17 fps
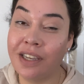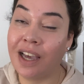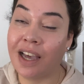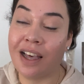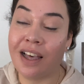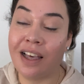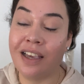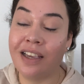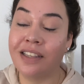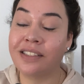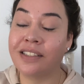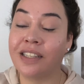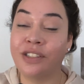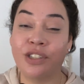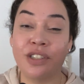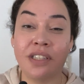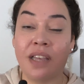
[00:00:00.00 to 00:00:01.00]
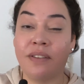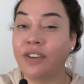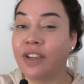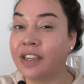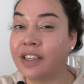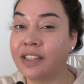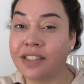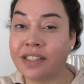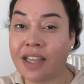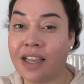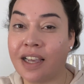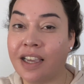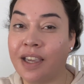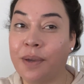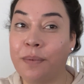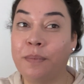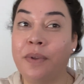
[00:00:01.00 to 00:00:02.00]
guys and just have a good
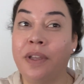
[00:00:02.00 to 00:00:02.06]
time.